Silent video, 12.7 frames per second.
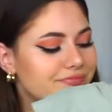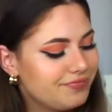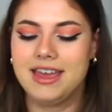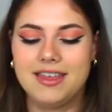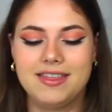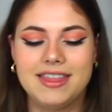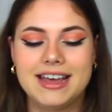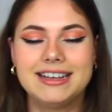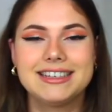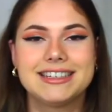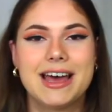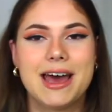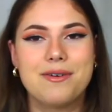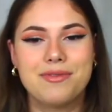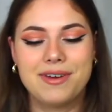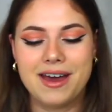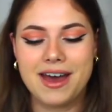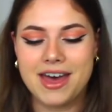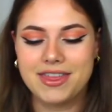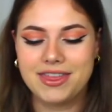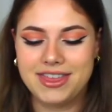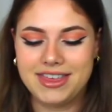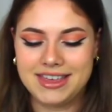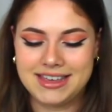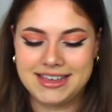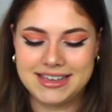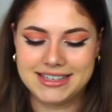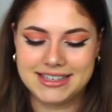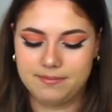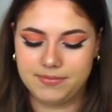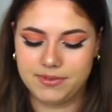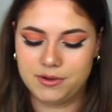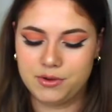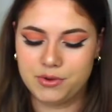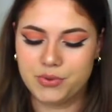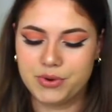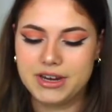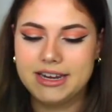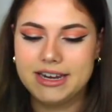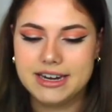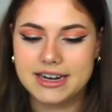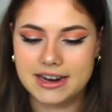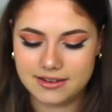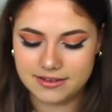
Next I've got this green,